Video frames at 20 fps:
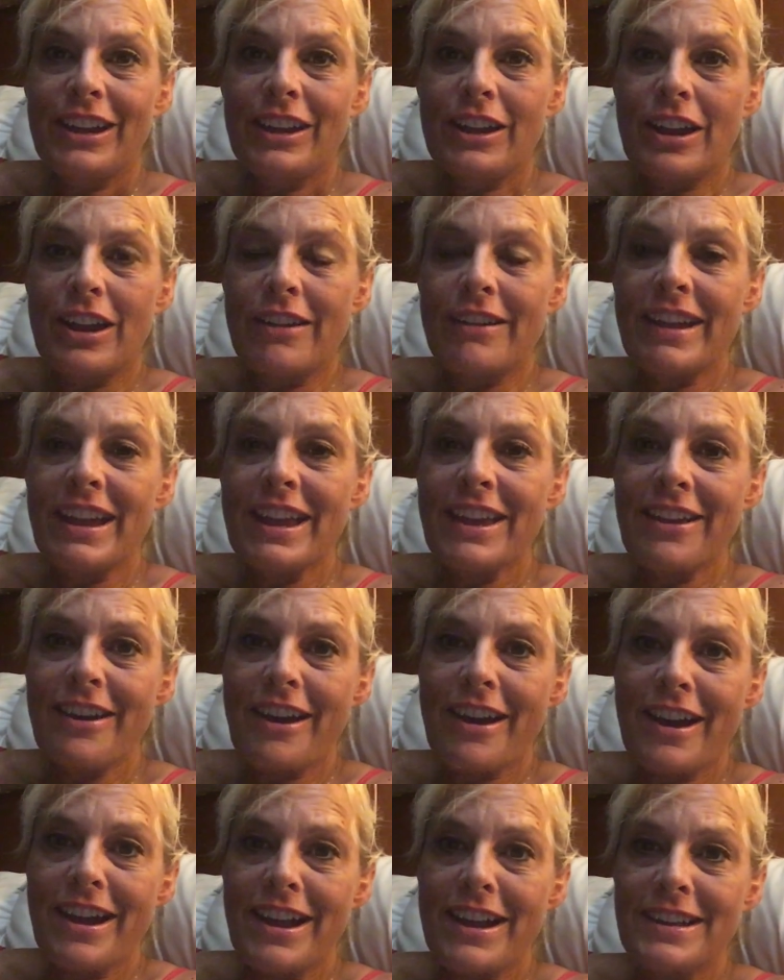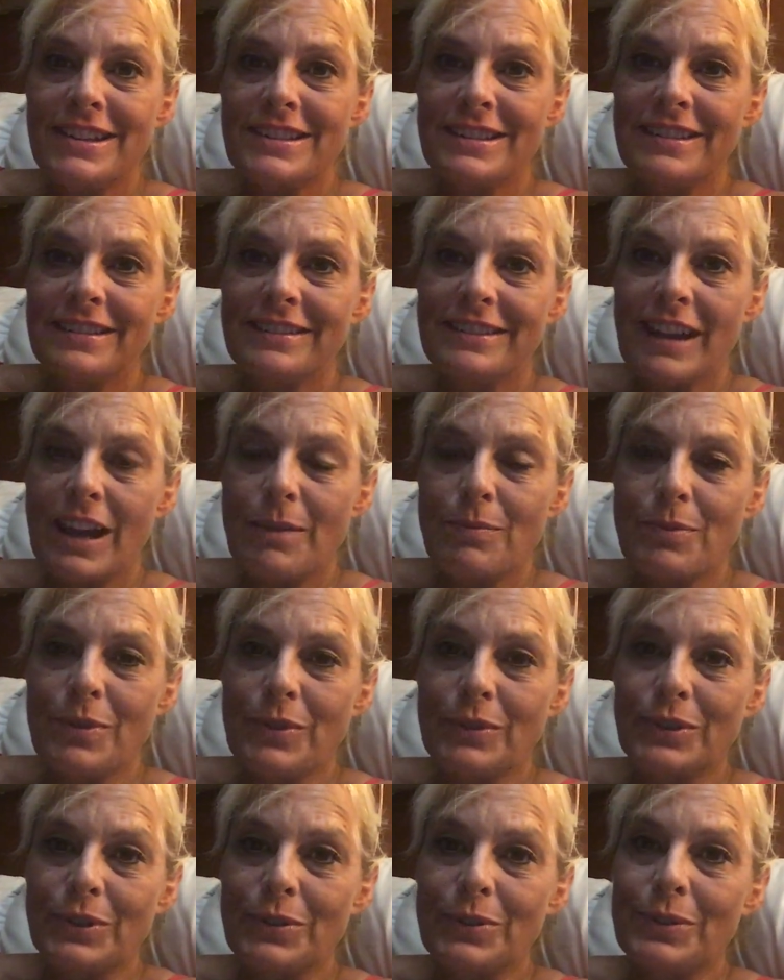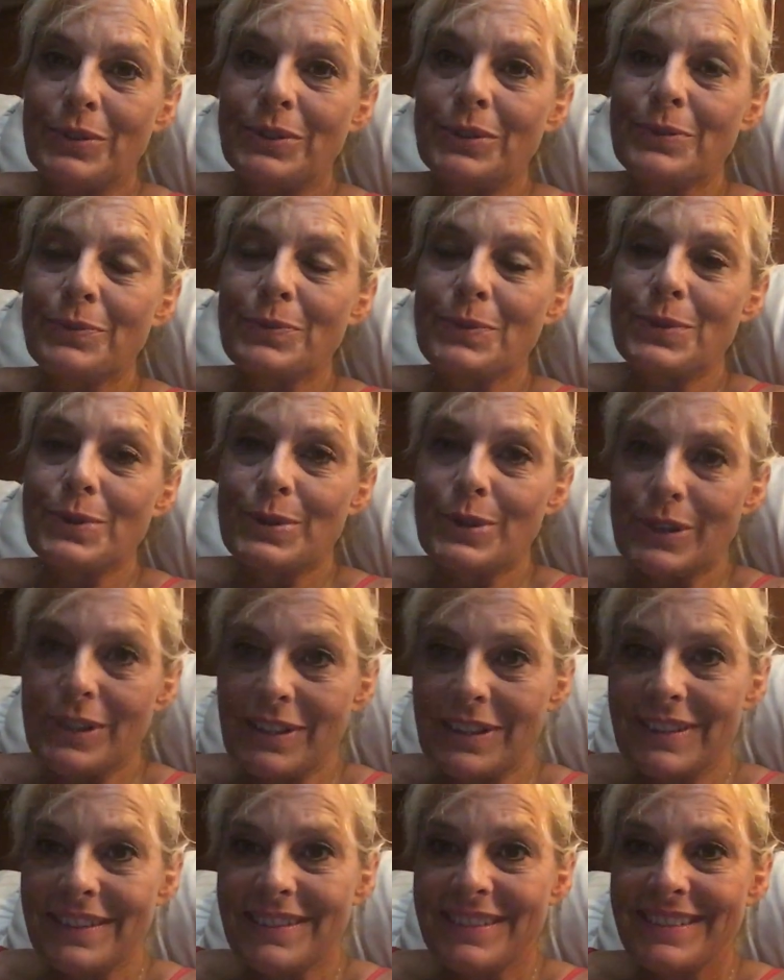All right, guys, I broke the golden rule.